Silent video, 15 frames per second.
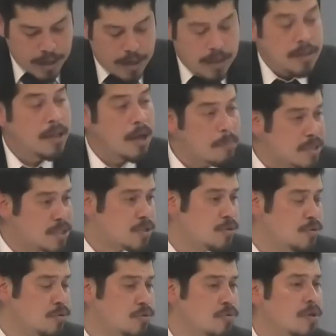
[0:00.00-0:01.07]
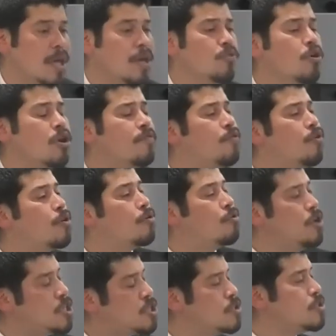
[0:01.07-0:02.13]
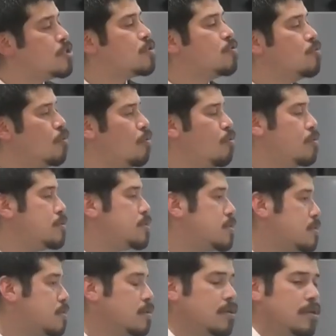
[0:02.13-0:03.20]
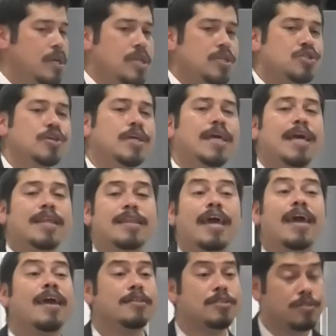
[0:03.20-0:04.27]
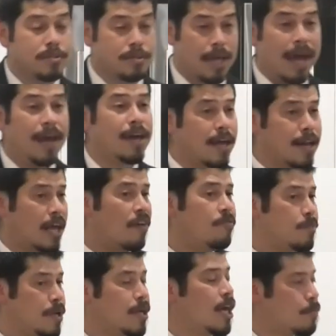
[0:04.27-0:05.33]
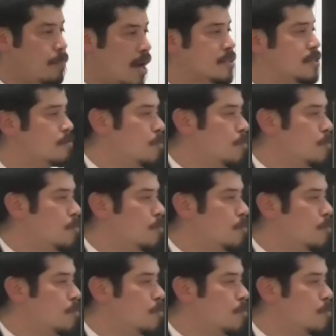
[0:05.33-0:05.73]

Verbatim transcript: Number two, in order for Christian schools to get their, they get government kickbacks as